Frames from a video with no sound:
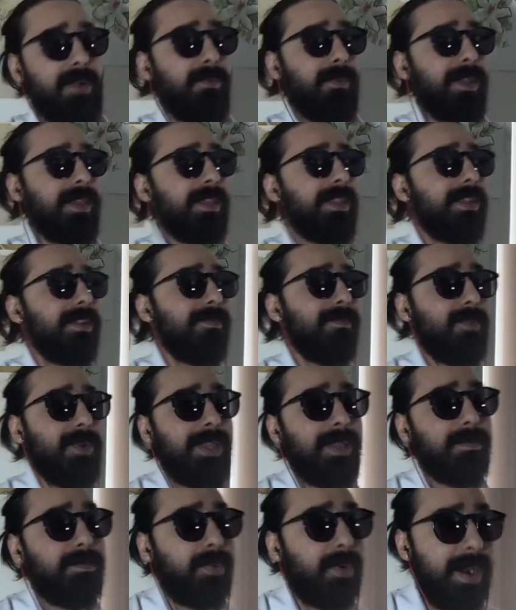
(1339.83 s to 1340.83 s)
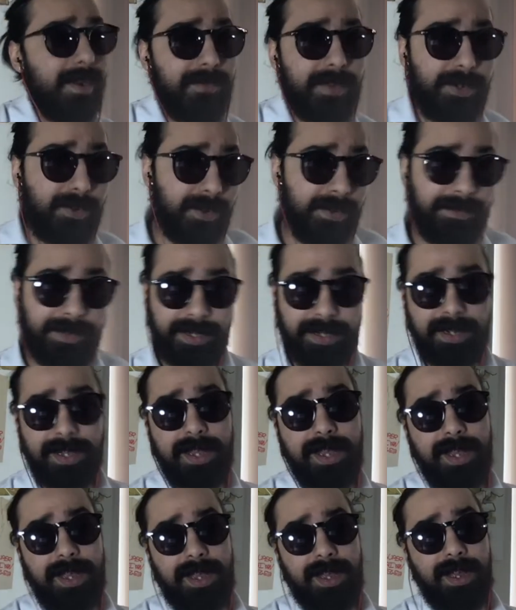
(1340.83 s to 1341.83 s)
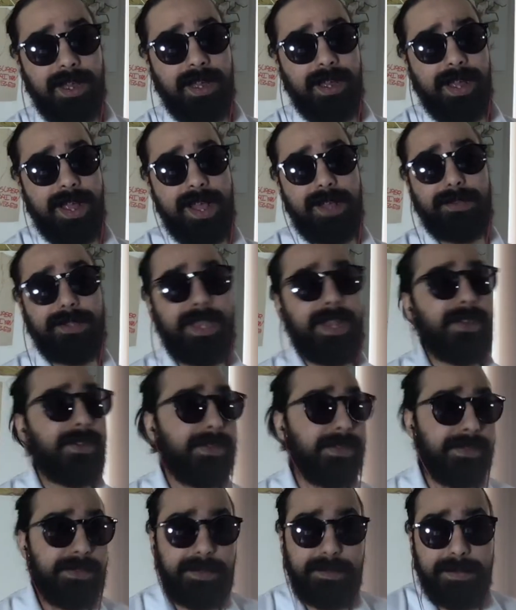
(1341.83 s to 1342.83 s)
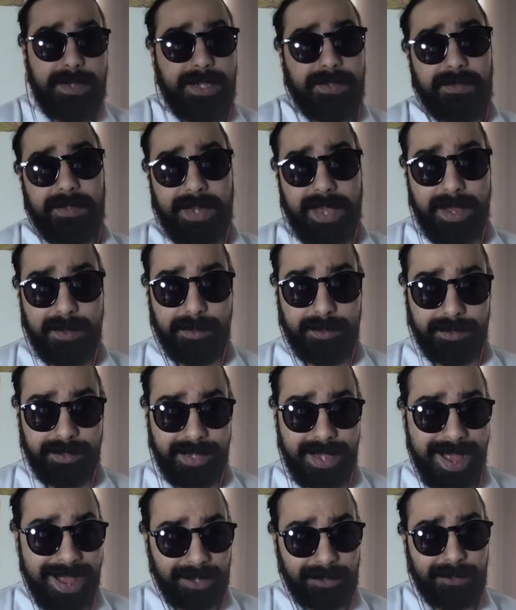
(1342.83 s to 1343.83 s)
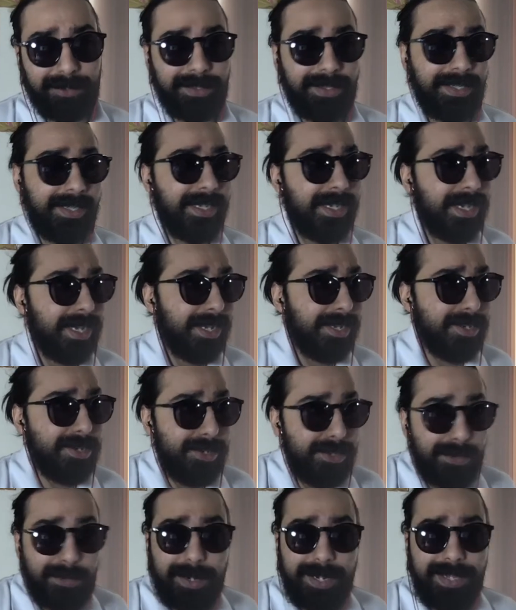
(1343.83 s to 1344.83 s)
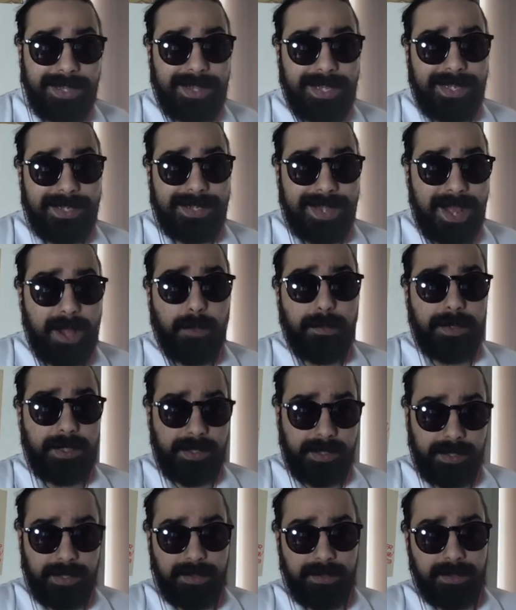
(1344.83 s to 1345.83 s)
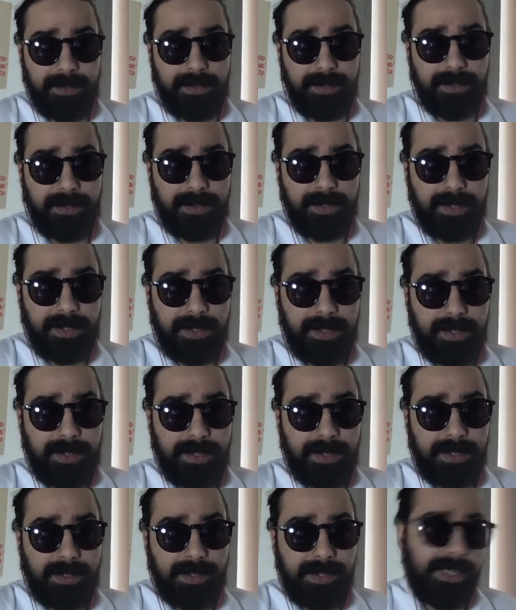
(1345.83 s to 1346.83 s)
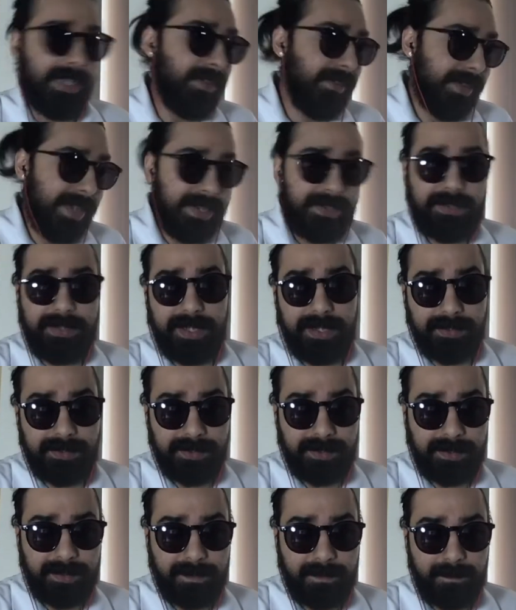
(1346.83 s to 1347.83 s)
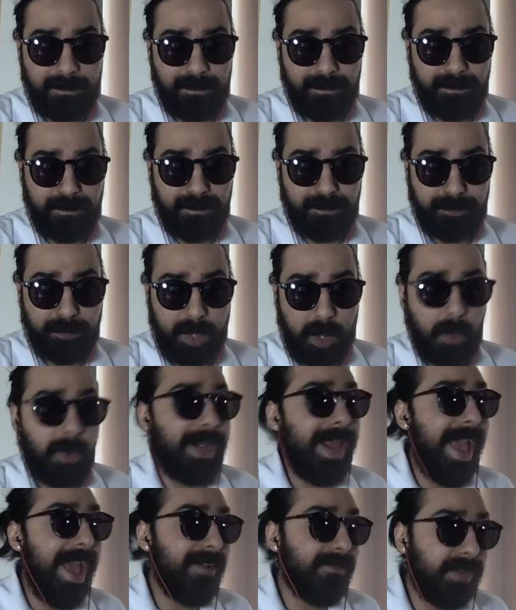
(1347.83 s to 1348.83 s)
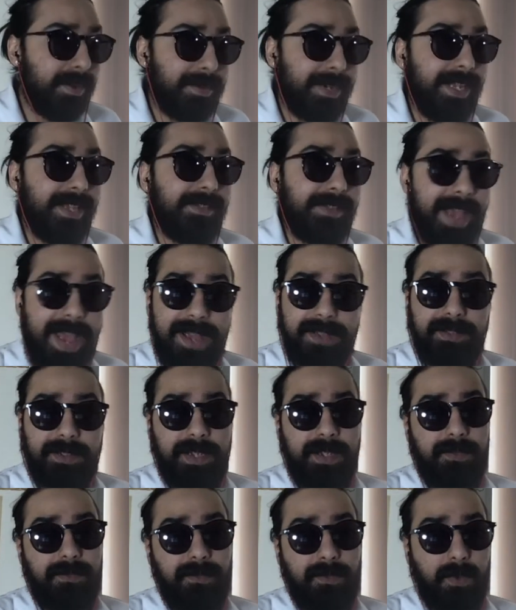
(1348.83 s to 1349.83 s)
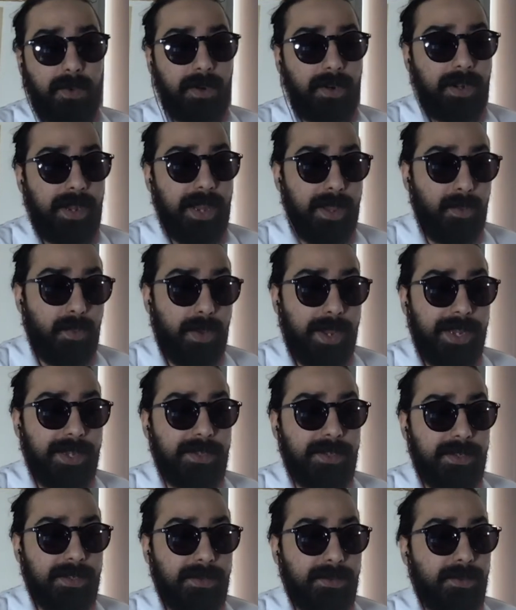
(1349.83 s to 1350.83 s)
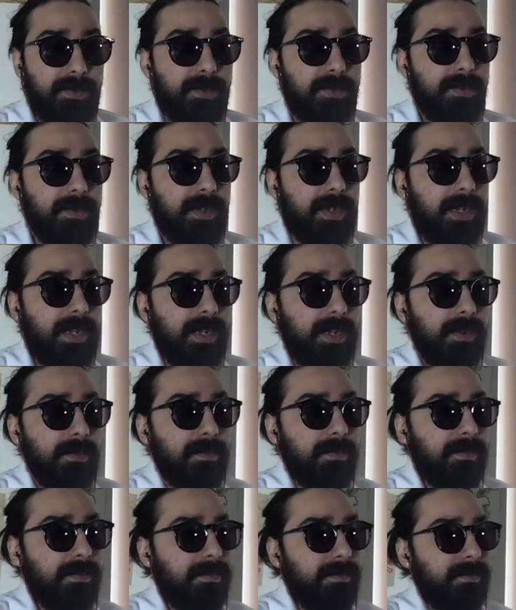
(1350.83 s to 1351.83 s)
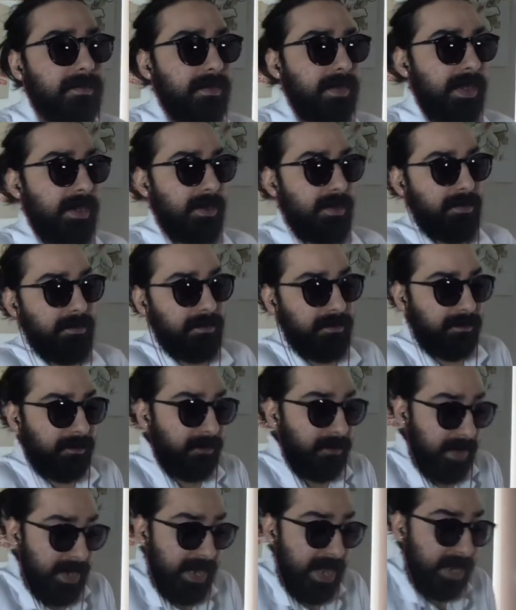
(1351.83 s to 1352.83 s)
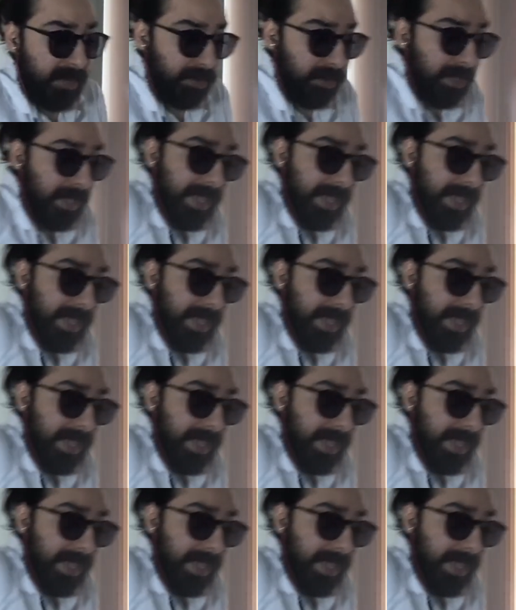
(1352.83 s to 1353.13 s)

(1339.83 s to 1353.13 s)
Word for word: when the when the profit driven uh, healthcare system isn't able to actually do anything to help its citizens, he says this when everybody's asking for a way to, um, you know, financially